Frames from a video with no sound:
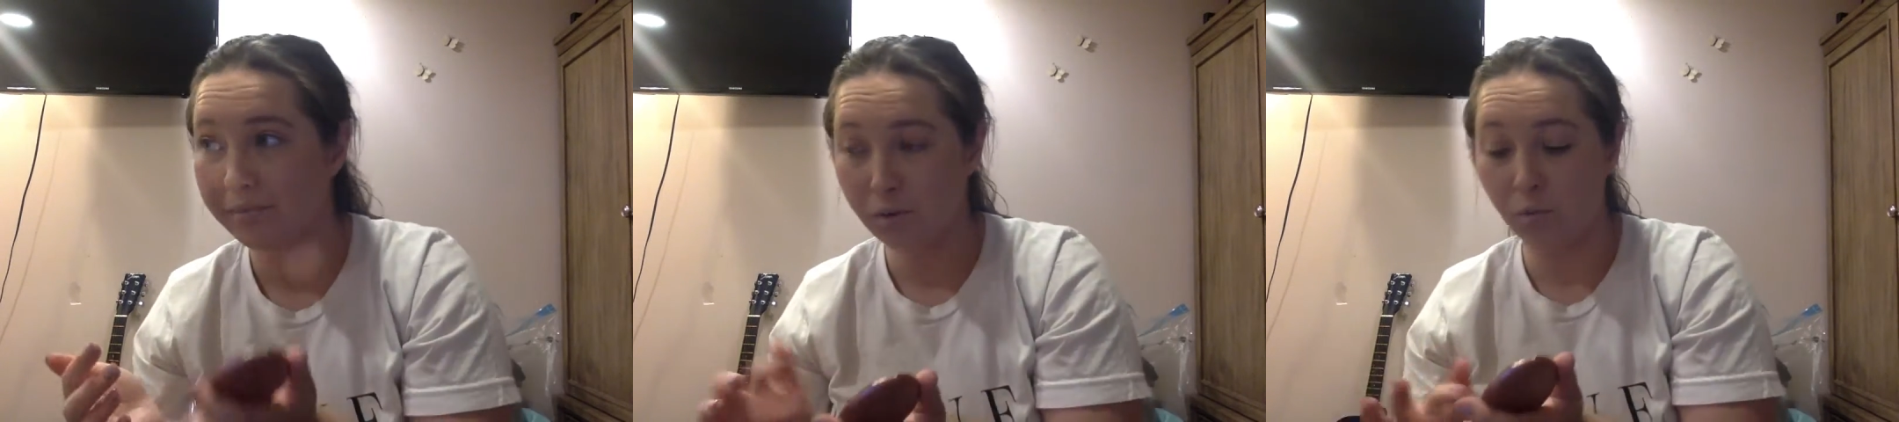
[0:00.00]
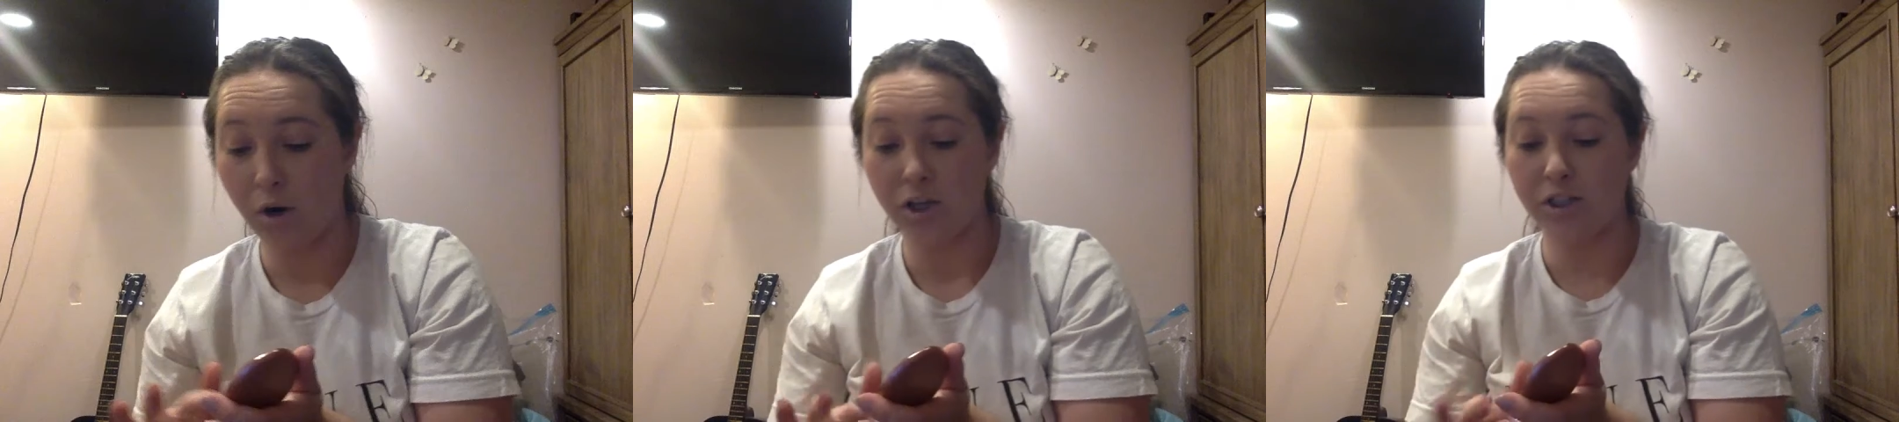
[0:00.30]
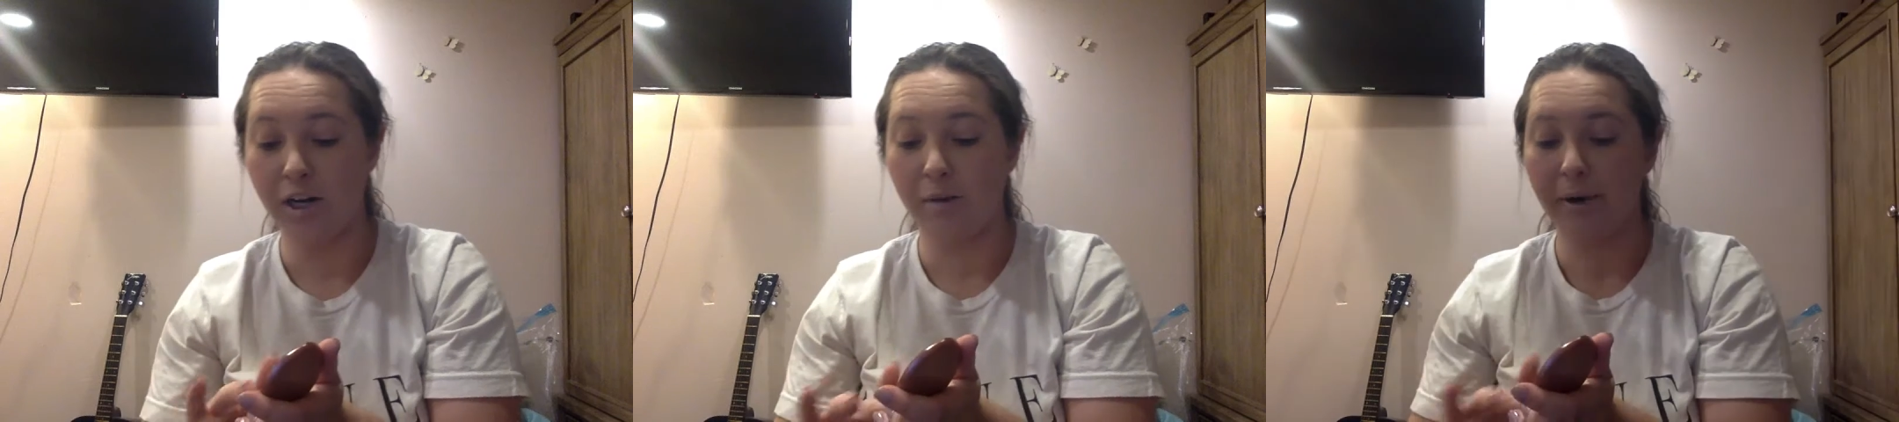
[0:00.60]

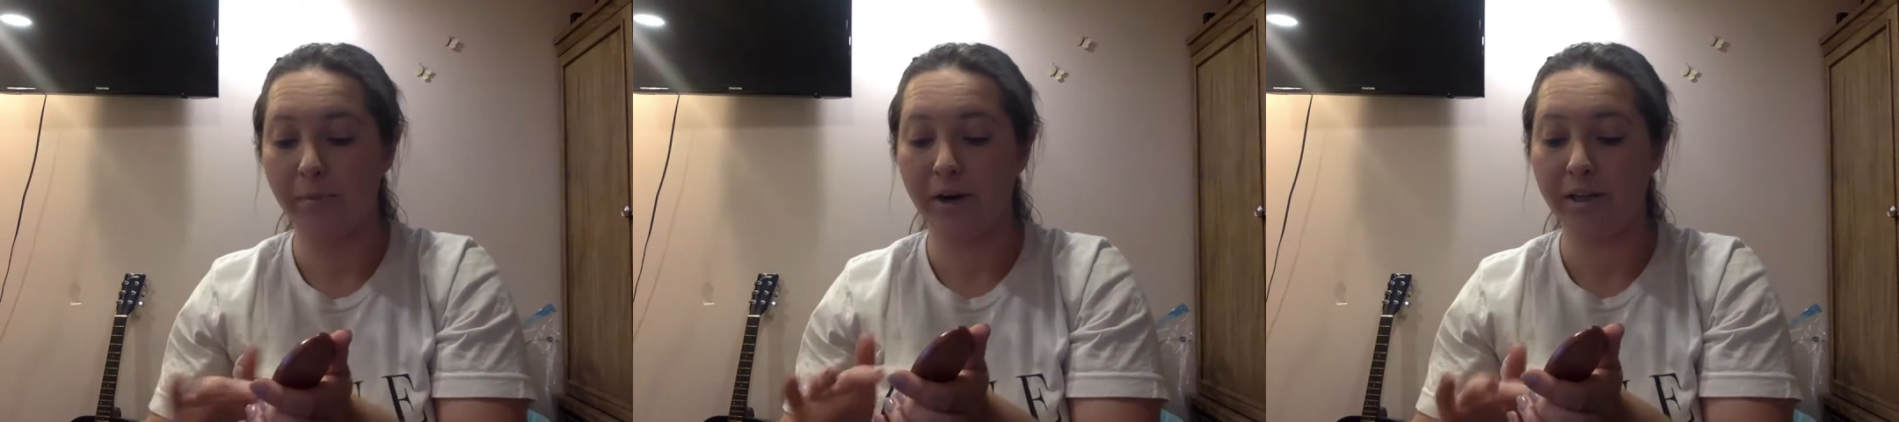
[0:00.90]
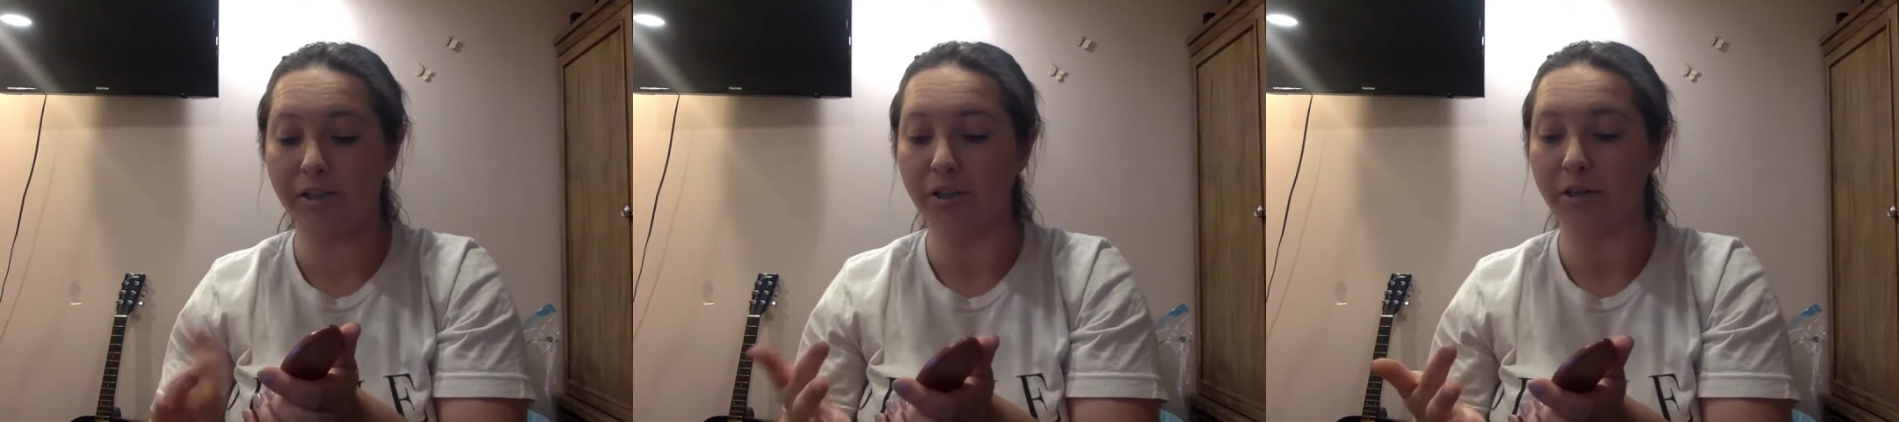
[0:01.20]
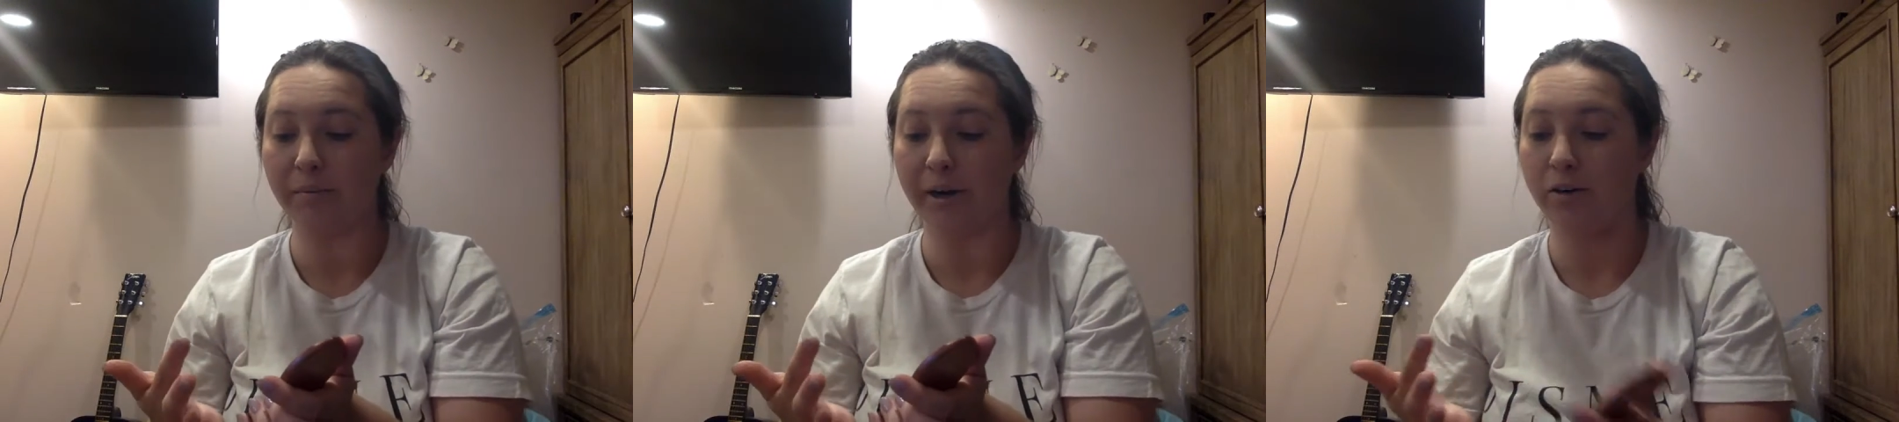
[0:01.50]
washed out by bronzer
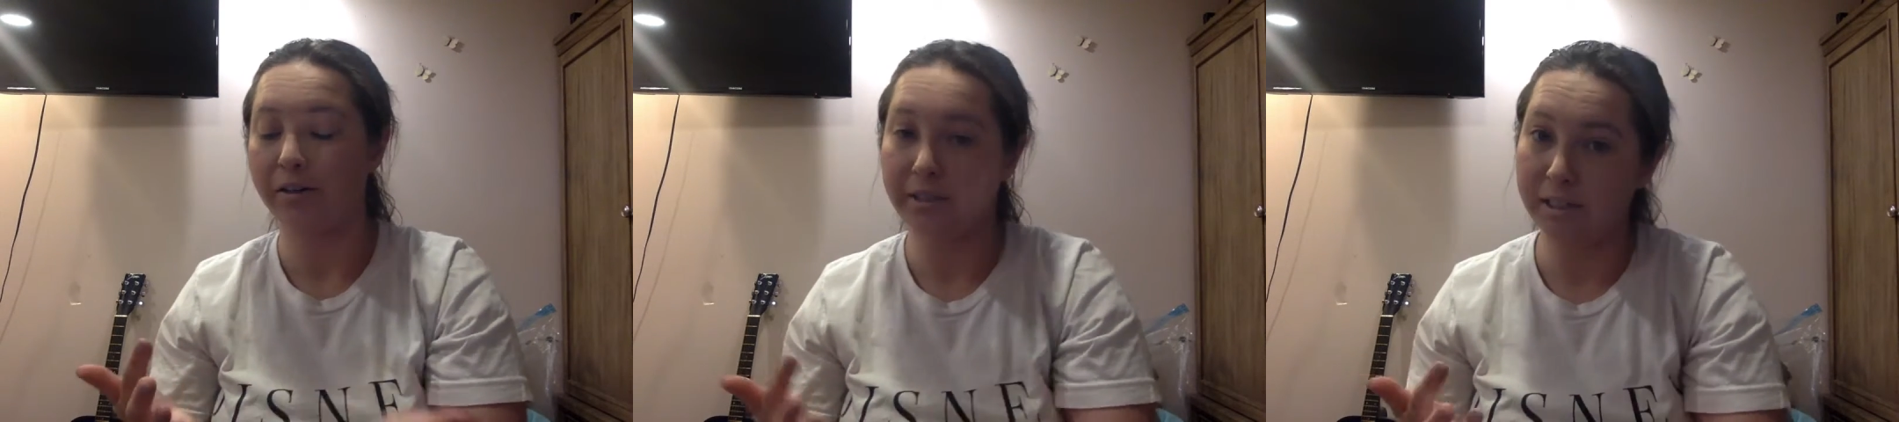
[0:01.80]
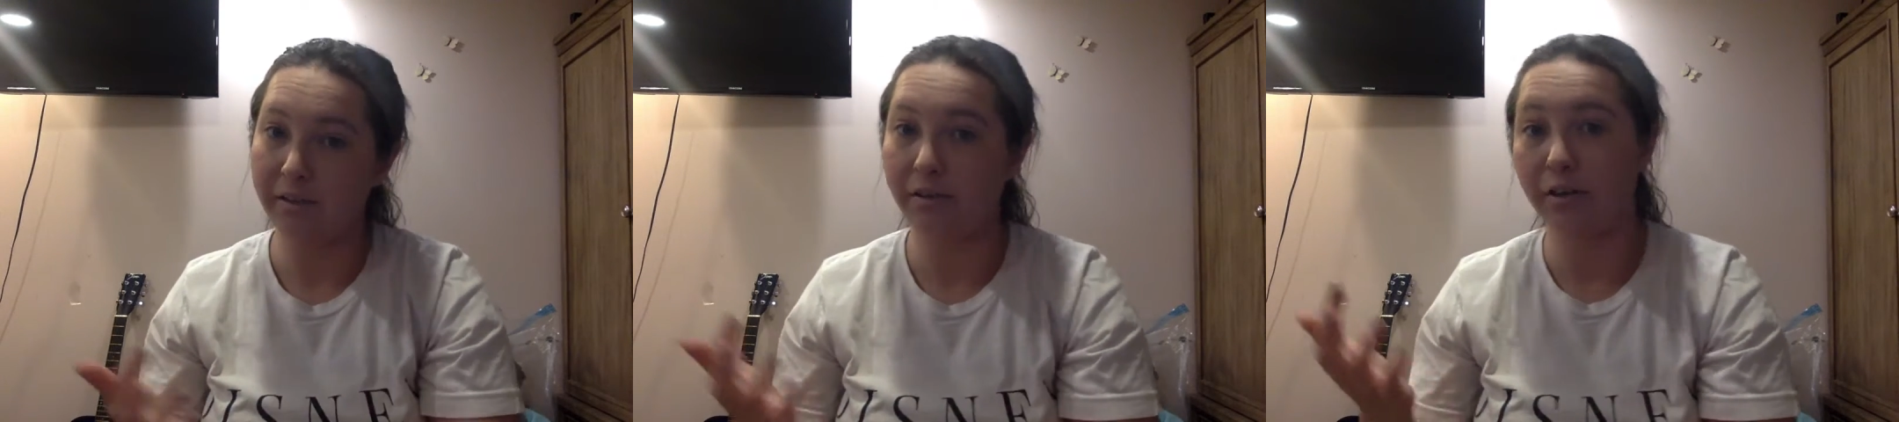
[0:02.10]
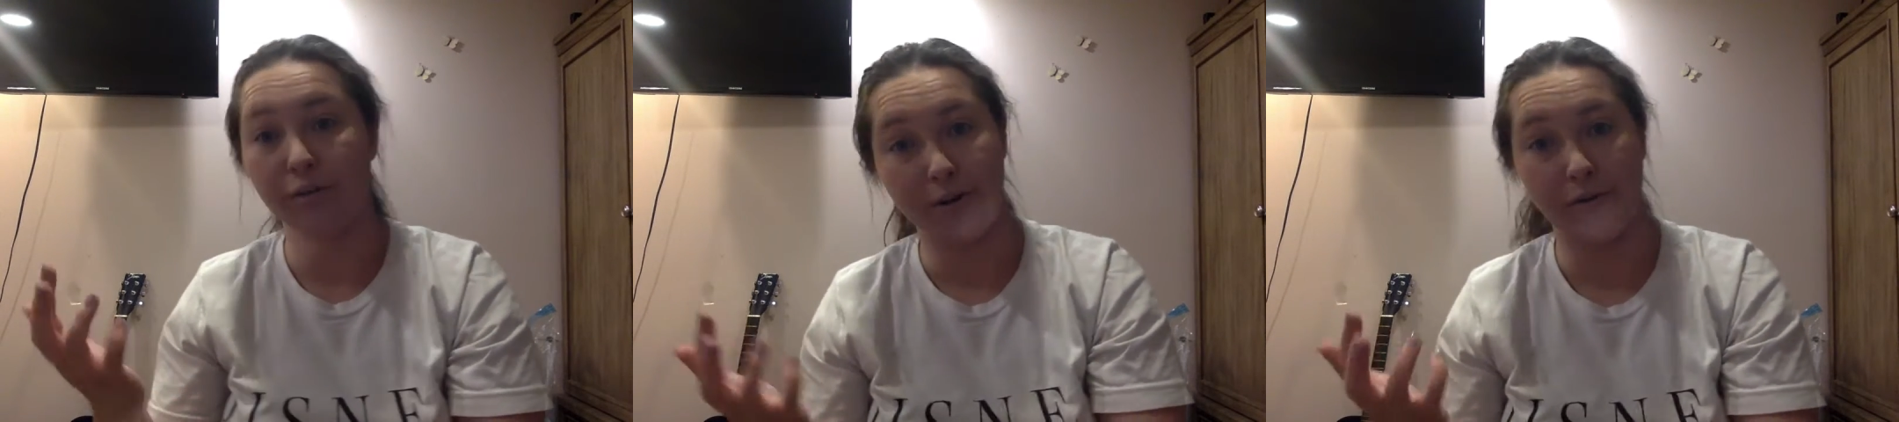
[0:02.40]
or by your concealer or
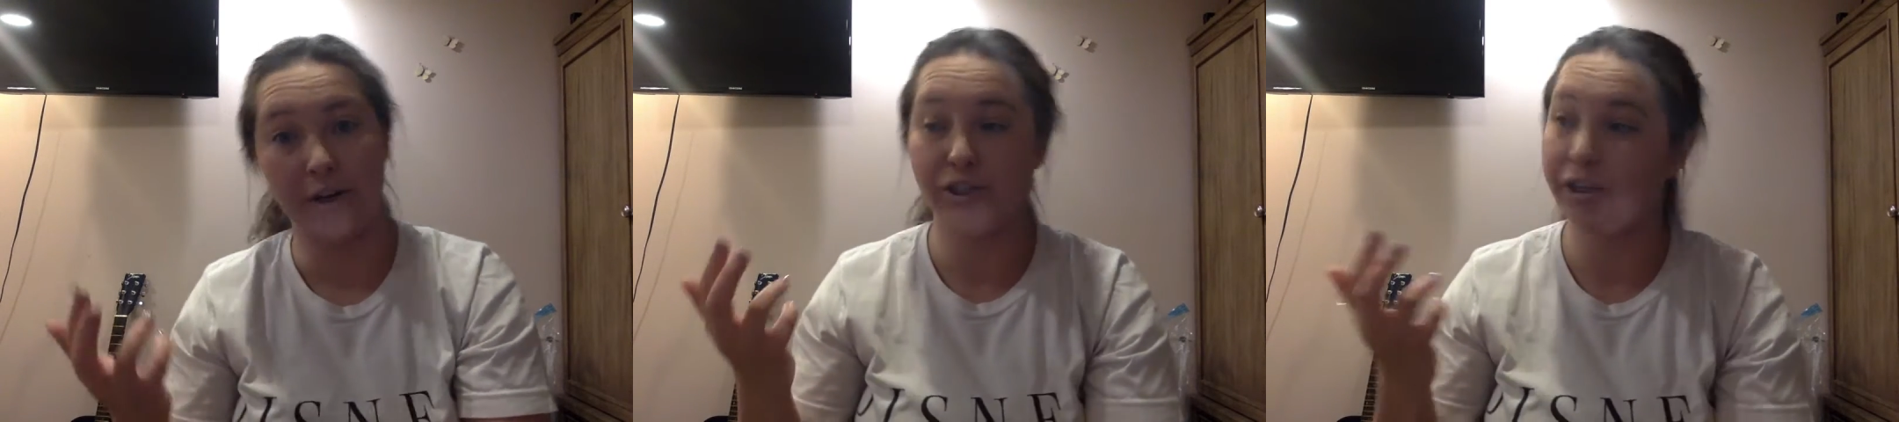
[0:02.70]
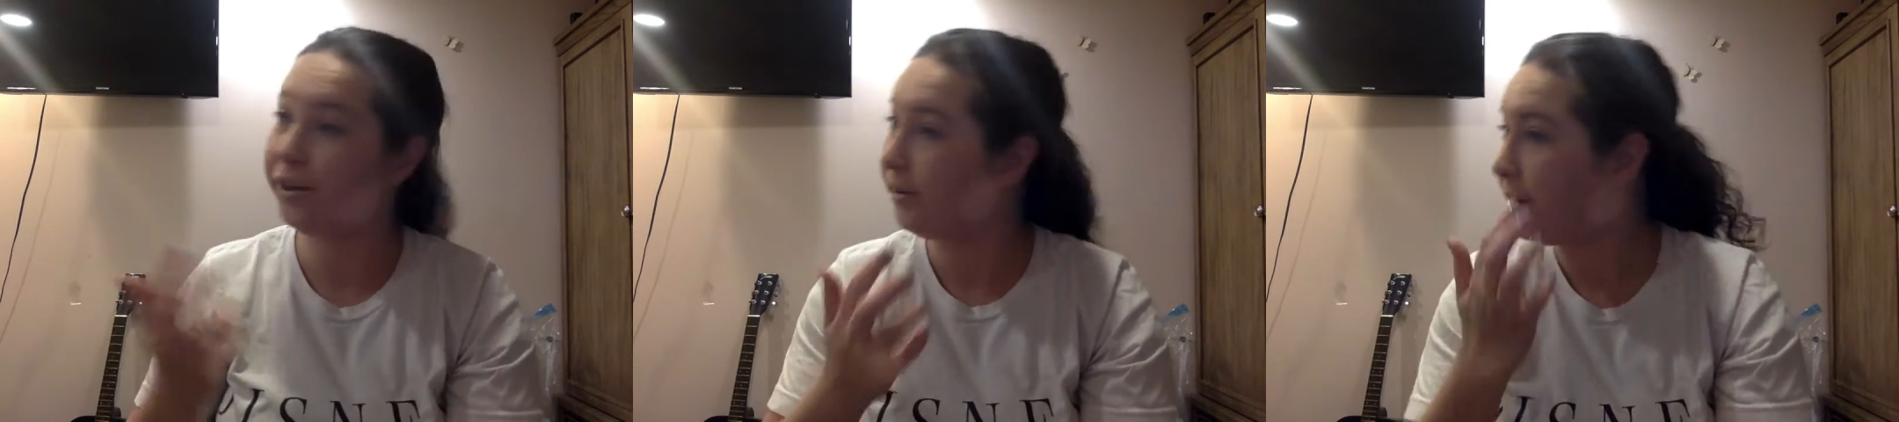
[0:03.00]
your foundation.